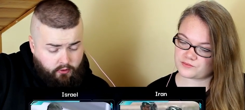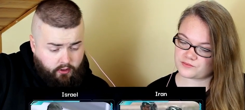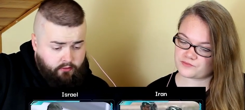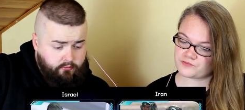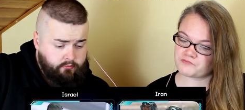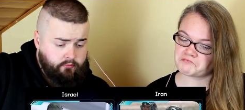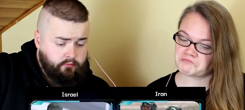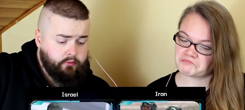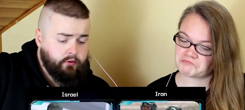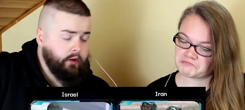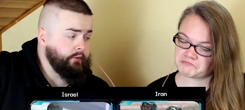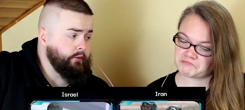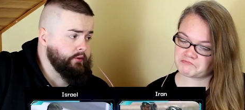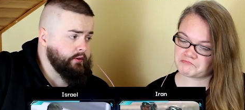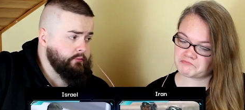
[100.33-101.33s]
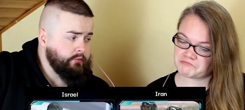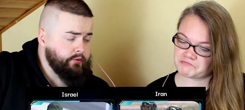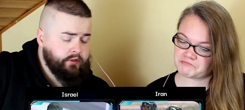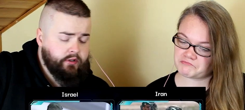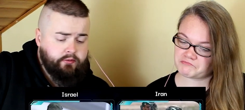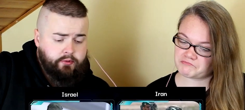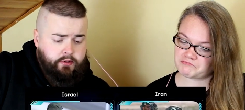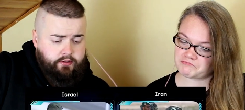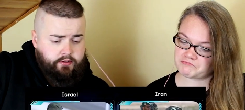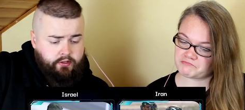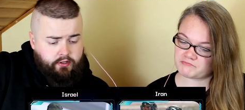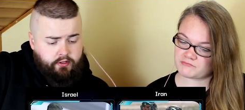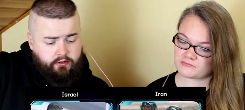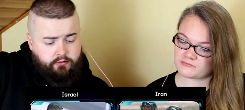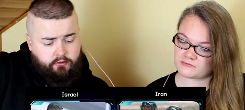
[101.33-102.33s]
Speaker 1: Wow, difference in reserve
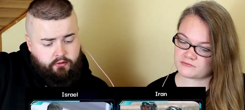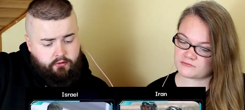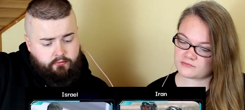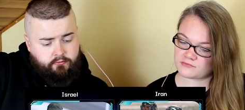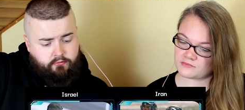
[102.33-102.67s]
personnel.